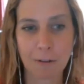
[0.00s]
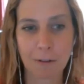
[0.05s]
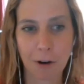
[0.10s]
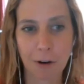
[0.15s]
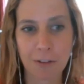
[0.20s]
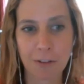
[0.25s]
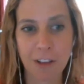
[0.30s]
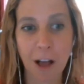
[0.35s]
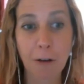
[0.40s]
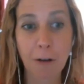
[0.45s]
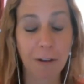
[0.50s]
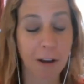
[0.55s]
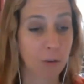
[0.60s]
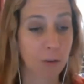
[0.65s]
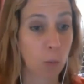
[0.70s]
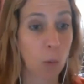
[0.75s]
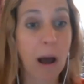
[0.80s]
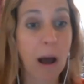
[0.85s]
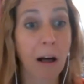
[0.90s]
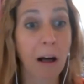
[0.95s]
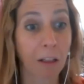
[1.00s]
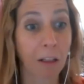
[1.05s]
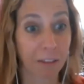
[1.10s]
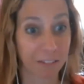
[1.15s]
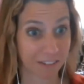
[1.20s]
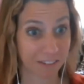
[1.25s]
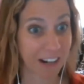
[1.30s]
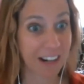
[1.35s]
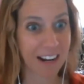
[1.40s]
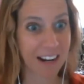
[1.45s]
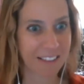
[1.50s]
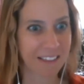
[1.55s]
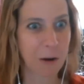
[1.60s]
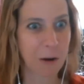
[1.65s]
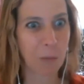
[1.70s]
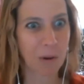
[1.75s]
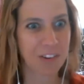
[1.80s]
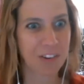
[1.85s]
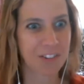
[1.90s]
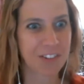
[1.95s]
herself as well, right? And
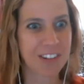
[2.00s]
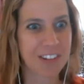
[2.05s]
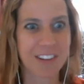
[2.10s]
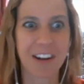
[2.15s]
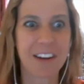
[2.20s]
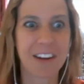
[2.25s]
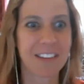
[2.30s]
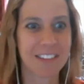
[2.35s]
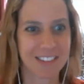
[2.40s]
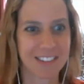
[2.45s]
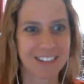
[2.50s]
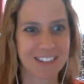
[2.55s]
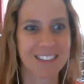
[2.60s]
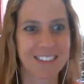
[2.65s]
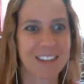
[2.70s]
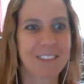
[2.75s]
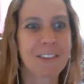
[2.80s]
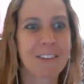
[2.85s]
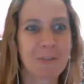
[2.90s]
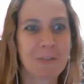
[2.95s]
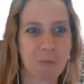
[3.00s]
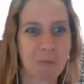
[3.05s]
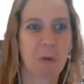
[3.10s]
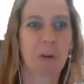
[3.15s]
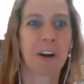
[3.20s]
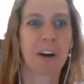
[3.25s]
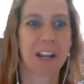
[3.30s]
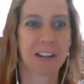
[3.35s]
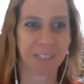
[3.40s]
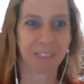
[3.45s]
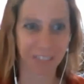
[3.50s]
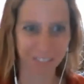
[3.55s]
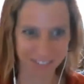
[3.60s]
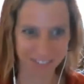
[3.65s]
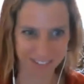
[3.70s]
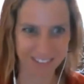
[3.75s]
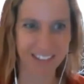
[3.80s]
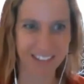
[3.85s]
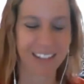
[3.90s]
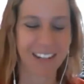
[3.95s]
that when she does, she's even more able
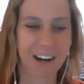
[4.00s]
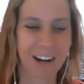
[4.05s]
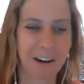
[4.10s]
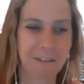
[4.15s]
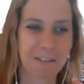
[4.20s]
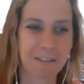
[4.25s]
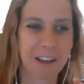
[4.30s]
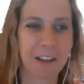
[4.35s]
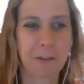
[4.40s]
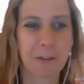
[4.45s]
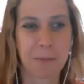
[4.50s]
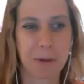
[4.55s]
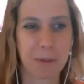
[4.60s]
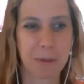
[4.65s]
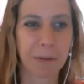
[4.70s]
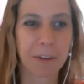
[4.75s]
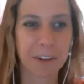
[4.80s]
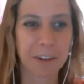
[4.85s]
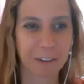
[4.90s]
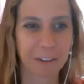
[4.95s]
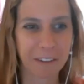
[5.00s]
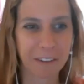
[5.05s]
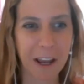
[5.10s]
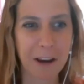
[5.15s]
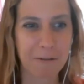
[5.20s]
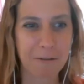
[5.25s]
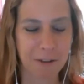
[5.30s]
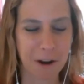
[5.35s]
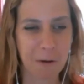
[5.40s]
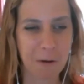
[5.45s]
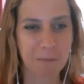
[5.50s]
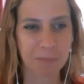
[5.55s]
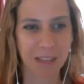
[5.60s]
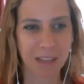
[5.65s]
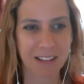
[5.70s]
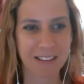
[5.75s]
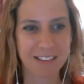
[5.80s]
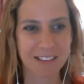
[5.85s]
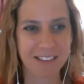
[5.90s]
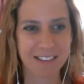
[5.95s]
to take care of the other people in her life.
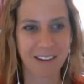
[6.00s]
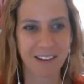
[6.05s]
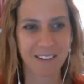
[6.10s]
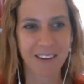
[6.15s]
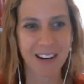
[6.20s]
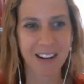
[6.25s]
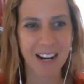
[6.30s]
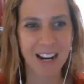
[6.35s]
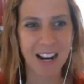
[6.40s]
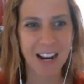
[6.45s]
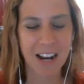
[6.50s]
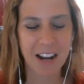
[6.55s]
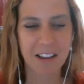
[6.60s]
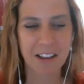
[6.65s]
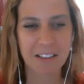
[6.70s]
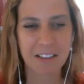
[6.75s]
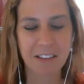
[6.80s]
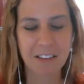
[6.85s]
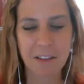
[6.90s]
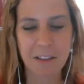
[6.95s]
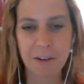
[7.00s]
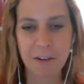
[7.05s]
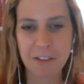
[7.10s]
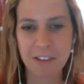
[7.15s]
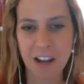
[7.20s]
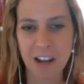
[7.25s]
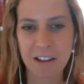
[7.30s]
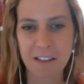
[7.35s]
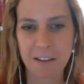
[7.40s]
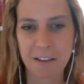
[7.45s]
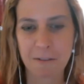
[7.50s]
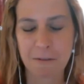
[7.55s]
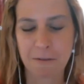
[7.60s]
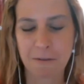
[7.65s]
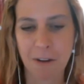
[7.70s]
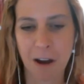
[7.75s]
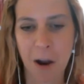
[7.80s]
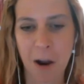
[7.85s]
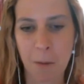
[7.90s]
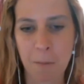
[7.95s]
And so those kinds
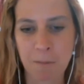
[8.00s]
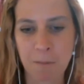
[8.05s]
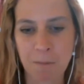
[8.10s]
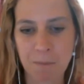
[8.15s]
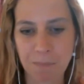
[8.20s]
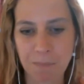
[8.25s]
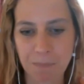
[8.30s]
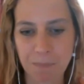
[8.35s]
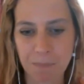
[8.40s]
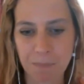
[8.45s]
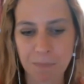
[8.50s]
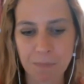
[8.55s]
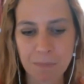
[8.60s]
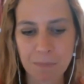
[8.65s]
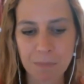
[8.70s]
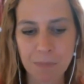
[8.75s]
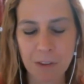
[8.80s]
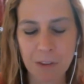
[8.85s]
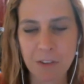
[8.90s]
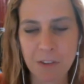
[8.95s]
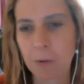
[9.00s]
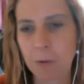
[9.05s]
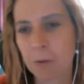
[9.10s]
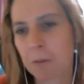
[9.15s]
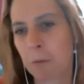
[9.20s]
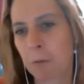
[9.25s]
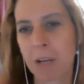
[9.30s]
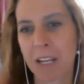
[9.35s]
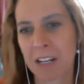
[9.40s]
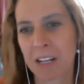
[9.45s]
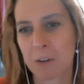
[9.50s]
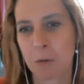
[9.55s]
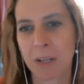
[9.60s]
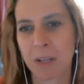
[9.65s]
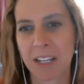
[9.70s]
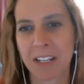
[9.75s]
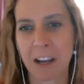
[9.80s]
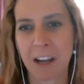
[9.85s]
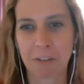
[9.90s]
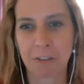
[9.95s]
of, so we
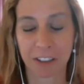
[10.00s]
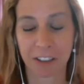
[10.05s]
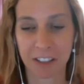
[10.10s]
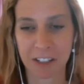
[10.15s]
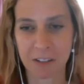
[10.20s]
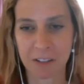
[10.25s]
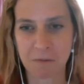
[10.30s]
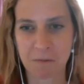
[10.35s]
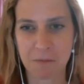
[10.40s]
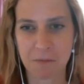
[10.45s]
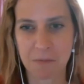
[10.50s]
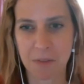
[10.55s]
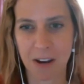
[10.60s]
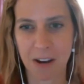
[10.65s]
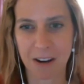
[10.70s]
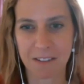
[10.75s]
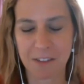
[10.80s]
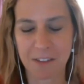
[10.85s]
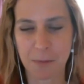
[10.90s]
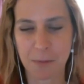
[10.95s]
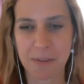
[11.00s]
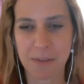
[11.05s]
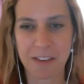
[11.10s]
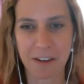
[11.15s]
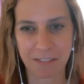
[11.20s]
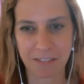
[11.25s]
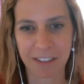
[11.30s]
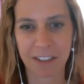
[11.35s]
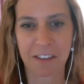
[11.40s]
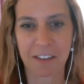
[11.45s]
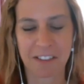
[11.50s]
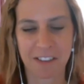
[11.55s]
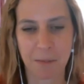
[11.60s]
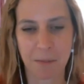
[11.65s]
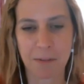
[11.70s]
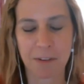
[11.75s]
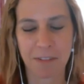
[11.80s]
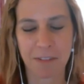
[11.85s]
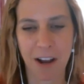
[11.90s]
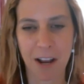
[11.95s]
can get really specific and
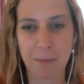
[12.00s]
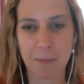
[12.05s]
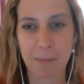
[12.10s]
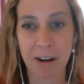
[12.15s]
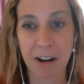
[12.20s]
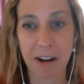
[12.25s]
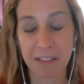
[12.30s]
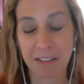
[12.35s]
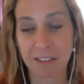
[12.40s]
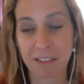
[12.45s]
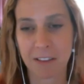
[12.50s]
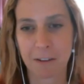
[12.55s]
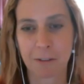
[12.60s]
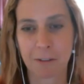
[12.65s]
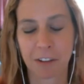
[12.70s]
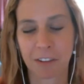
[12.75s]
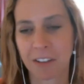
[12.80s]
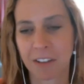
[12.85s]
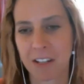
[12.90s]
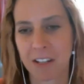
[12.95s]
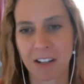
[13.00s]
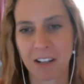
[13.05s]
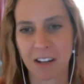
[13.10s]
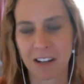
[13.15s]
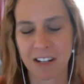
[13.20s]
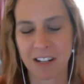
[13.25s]
subdivide, but I think that really,